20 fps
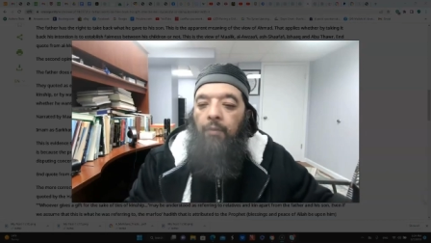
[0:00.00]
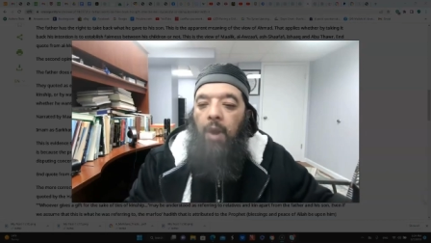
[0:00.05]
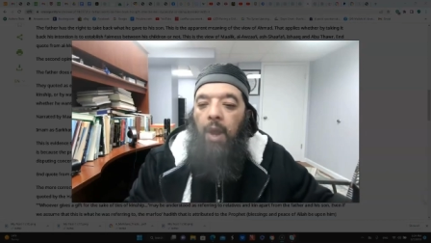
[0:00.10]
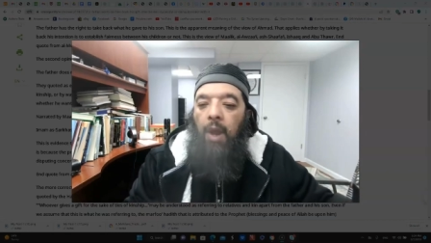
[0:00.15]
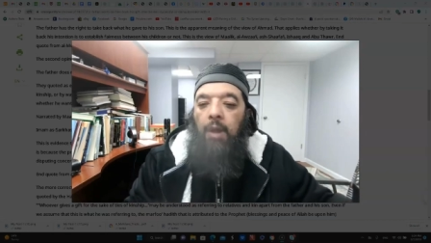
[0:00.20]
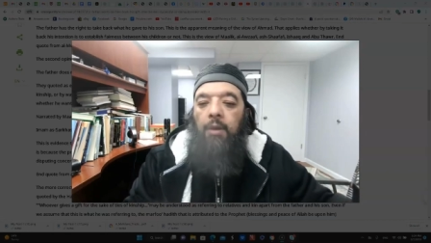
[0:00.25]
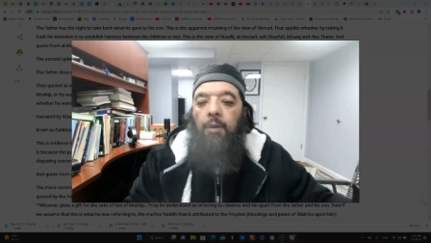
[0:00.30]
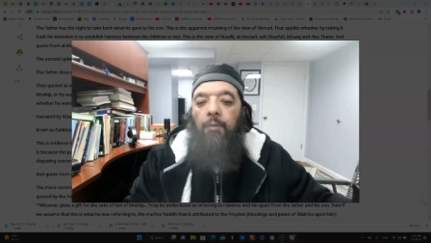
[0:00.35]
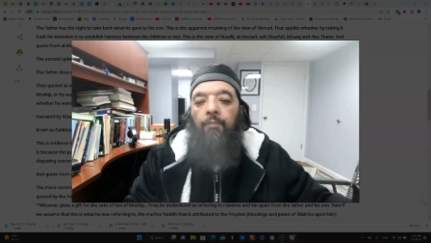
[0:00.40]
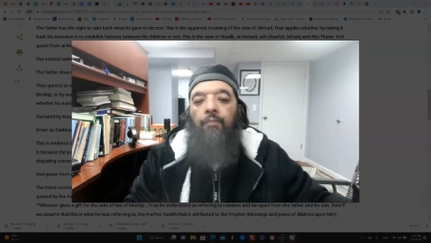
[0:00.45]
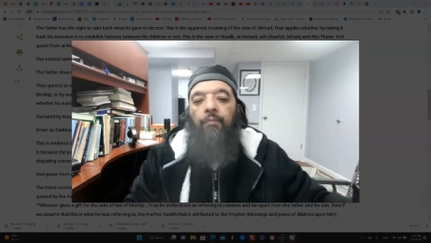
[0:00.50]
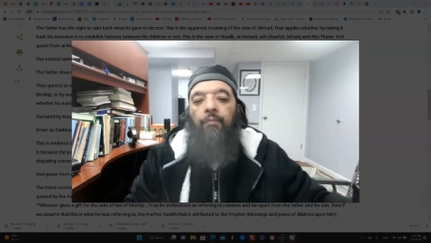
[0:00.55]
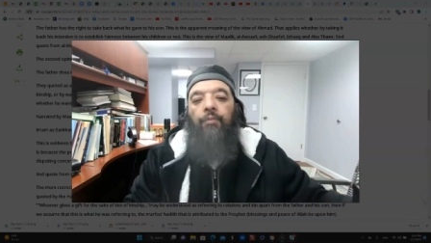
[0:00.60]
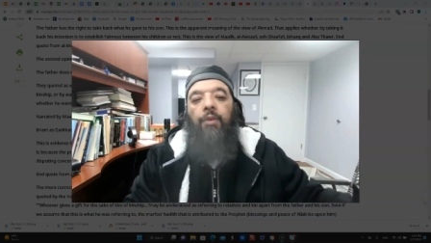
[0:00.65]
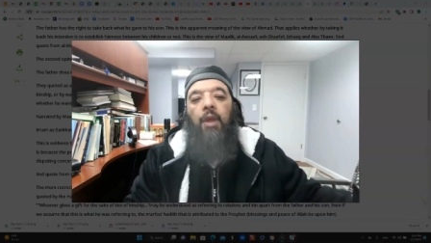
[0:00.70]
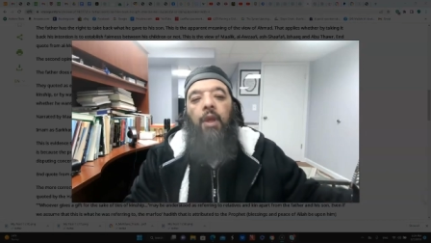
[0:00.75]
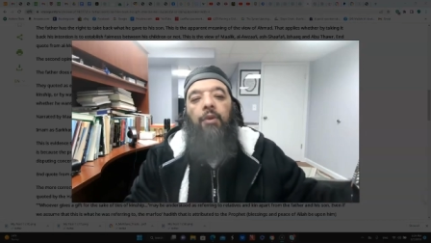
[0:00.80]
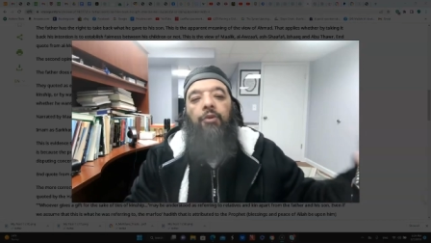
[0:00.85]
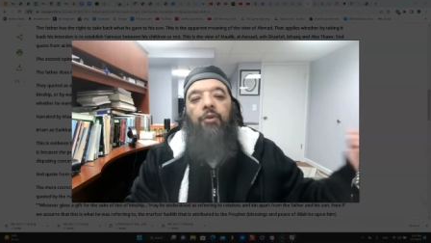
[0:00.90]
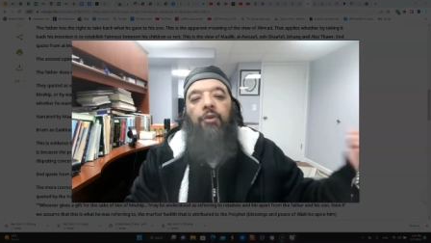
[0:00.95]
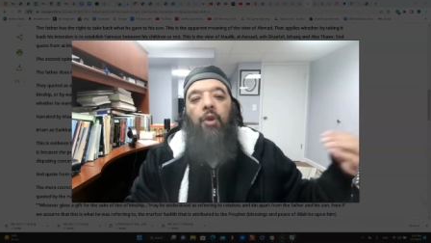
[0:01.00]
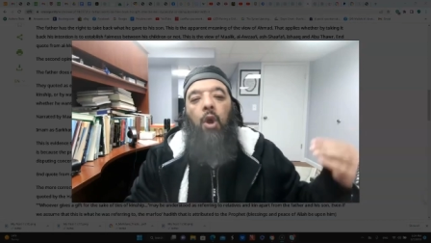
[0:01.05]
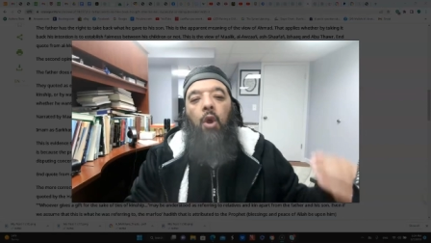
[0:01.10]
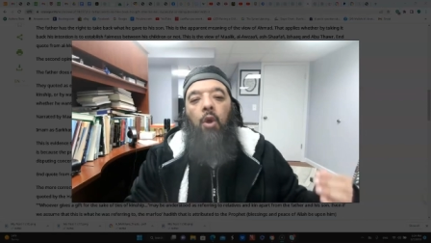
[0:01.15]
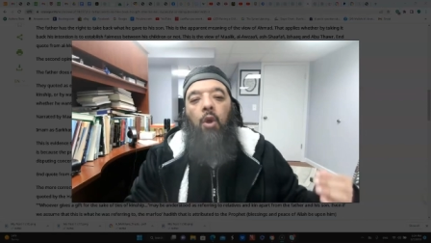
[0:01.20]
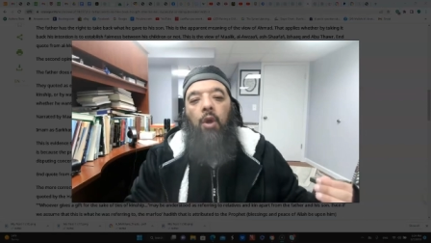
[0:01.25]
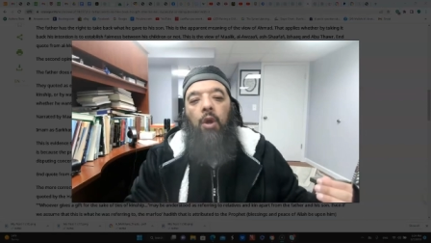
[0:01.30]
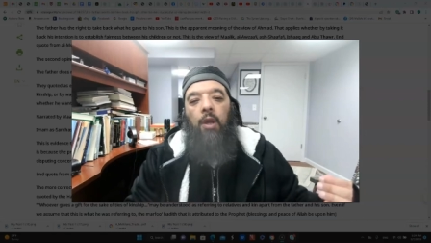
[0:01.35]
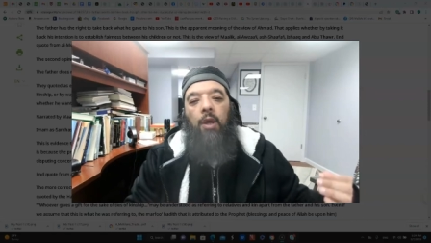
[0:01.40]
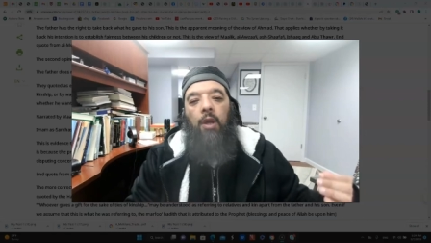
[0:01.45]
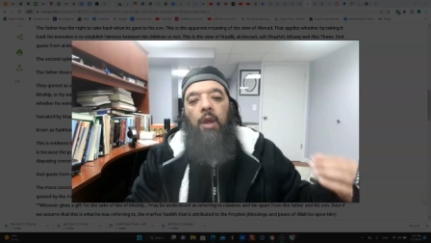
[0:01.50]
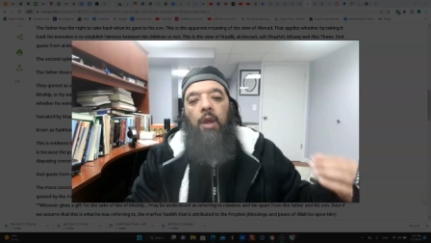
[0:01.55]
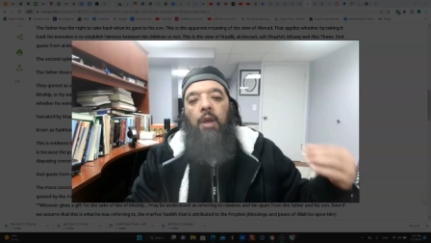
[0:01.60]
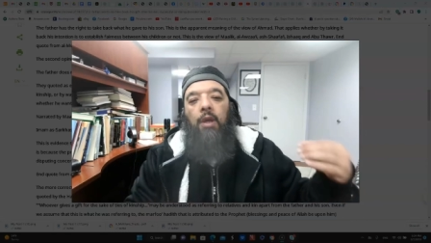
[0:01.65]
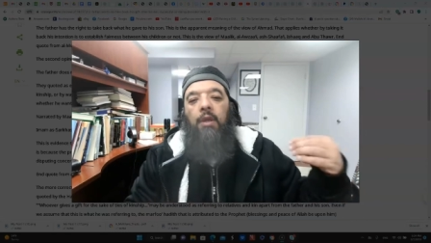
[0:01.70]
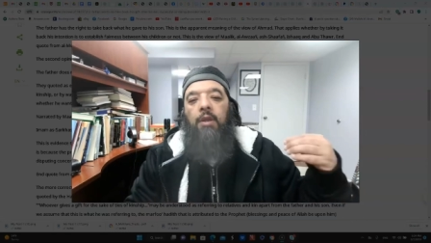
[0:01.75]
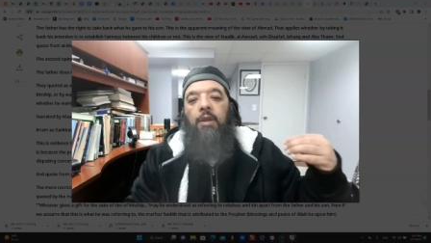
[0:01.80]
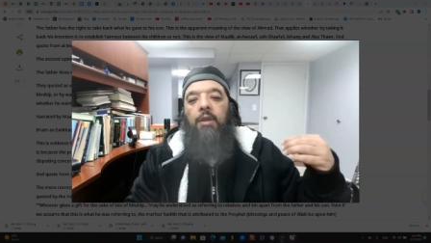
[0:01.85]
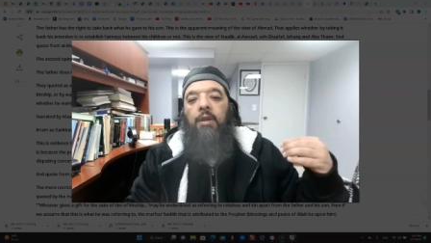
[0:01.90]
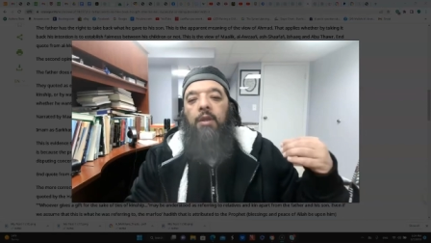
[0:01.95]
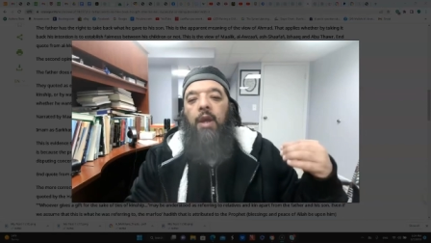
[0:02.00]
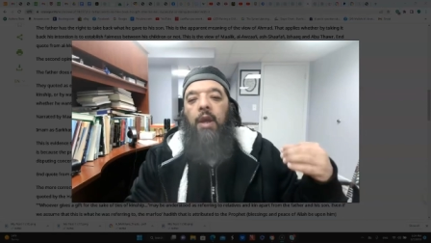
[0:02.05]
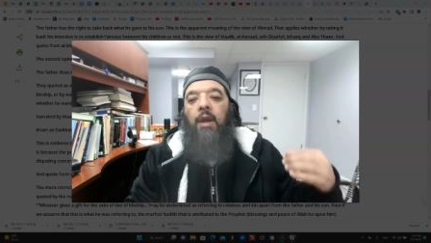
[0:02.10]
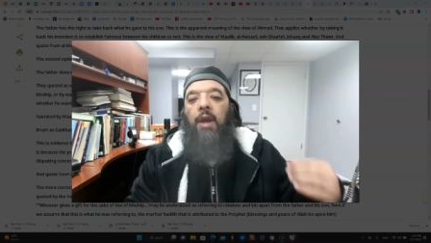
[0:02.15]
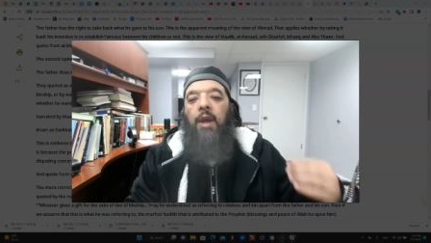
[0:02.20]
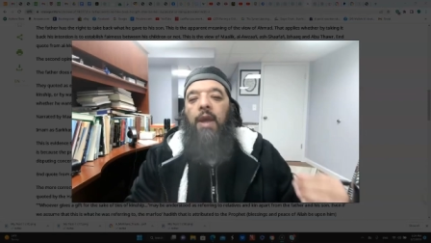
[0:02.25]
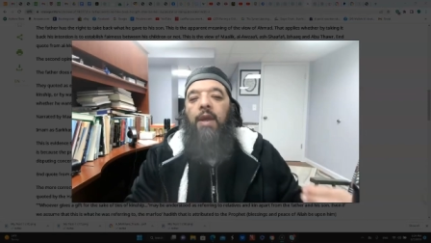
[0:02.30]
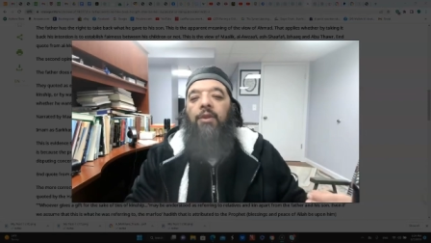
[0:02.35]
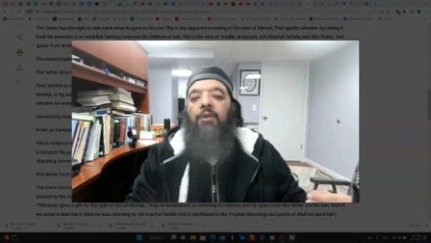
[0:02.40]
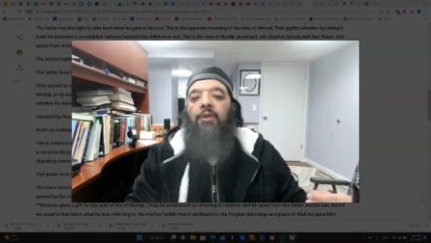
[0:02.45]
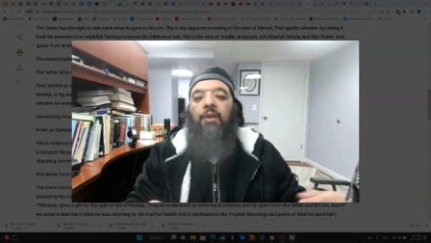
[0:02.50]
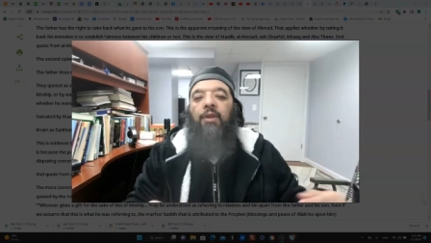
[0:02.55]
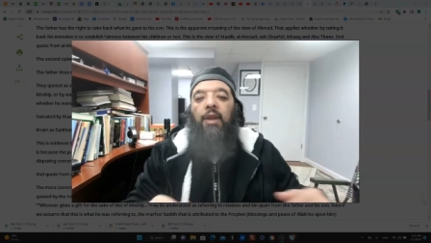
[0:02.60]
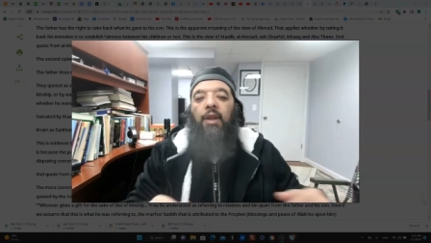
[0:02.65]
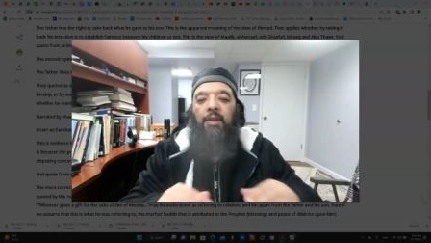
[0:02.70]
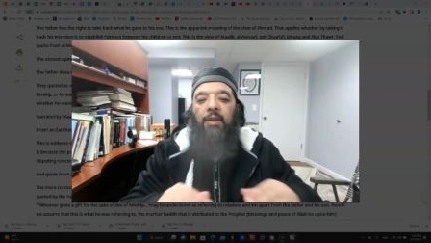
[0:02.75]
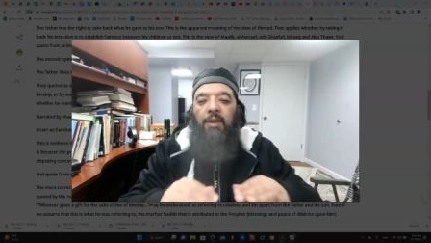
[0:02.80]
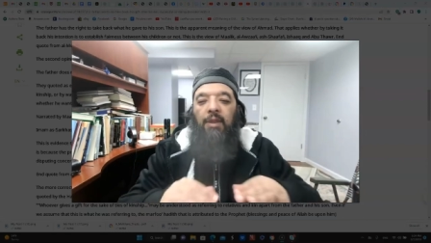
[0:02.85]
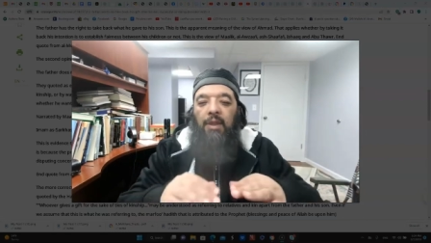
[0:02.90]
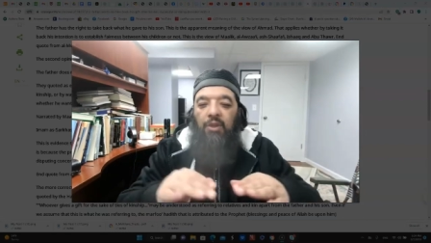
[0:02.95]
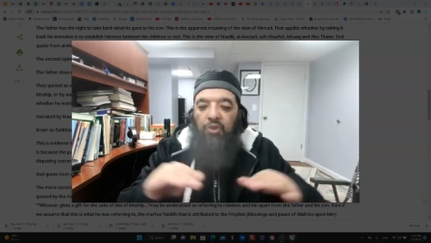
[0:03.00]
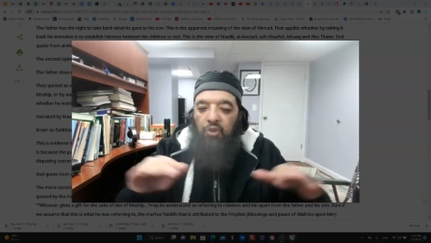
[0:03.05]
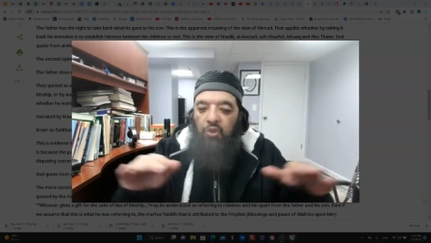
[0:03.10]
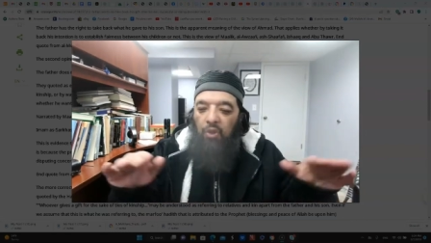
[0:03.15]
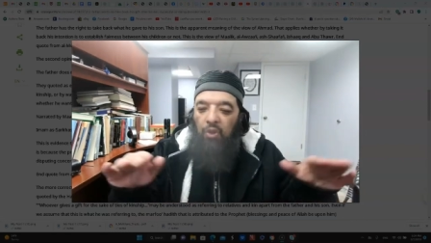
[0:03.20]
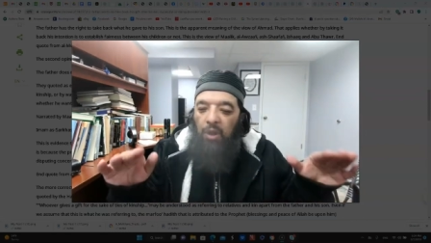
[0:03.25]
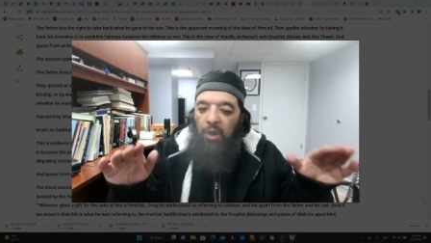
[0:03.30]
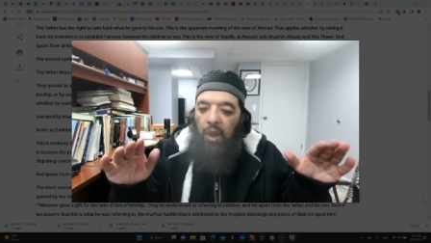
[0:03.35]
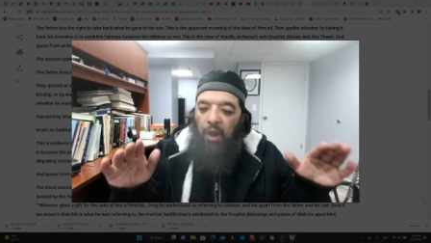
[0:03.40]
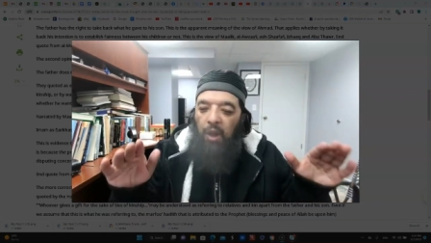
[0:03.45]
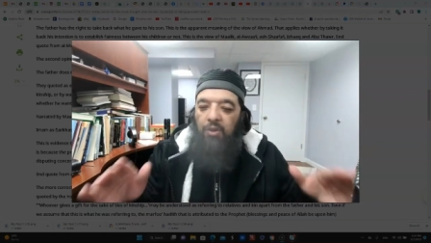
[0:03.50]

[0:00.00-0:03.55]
Right? So there is the literal